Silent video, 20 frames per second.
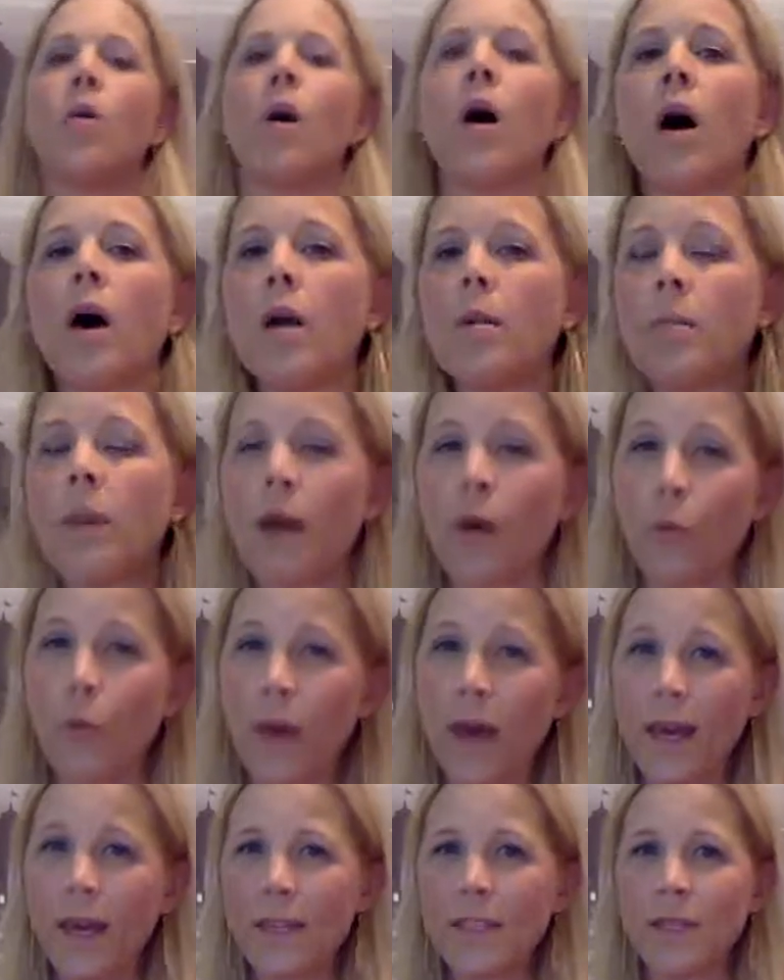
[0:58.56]
on my
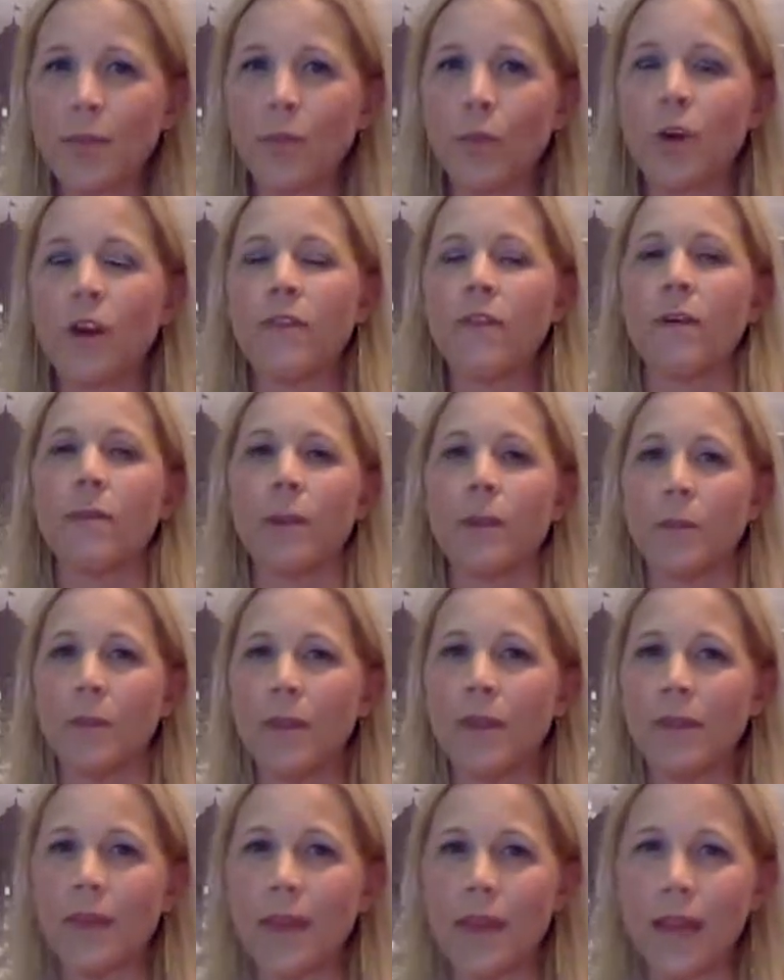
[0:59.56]
way somewhere. If I'm going to
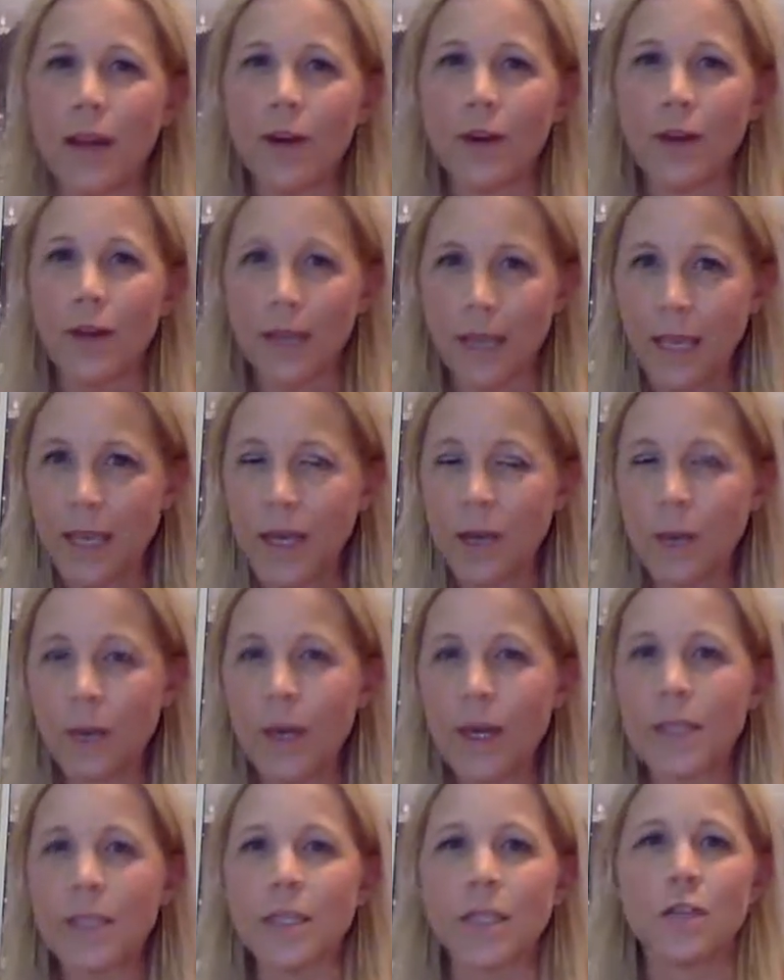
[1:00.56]
be in that area
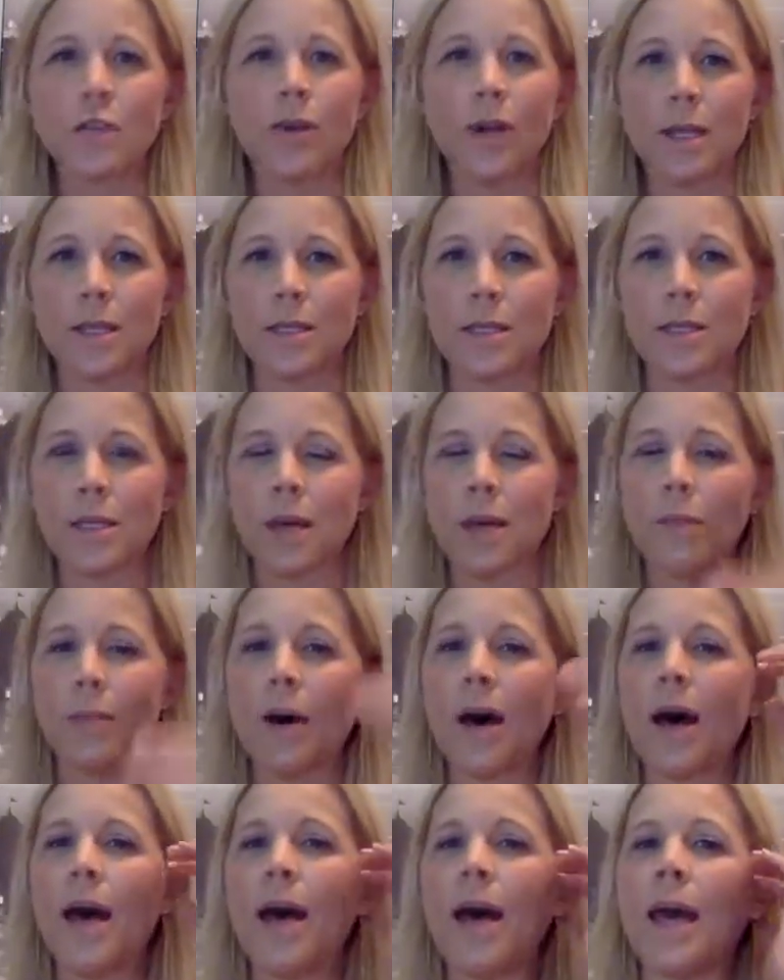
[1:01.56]
anyways, I'll try and stop
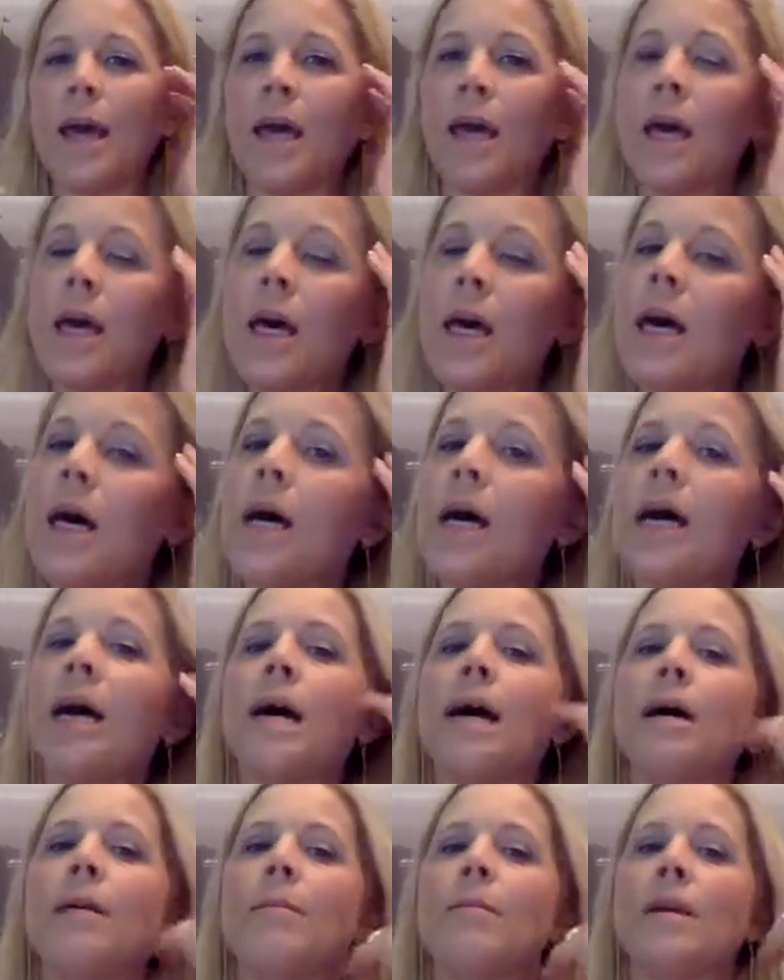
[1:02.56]
by
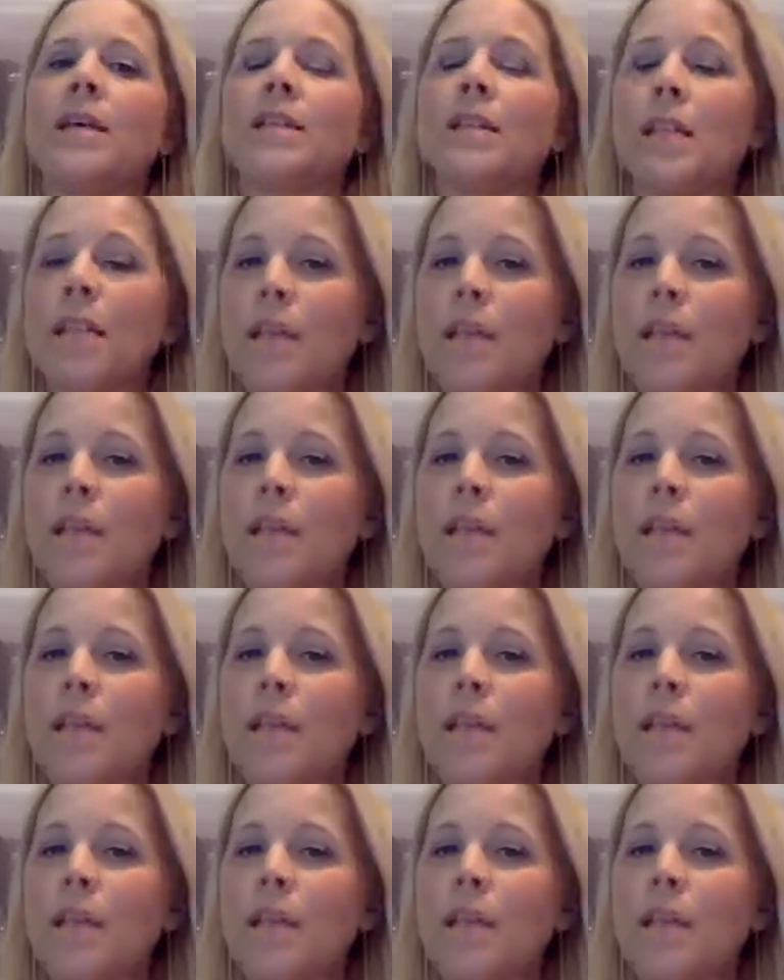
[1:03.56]
because I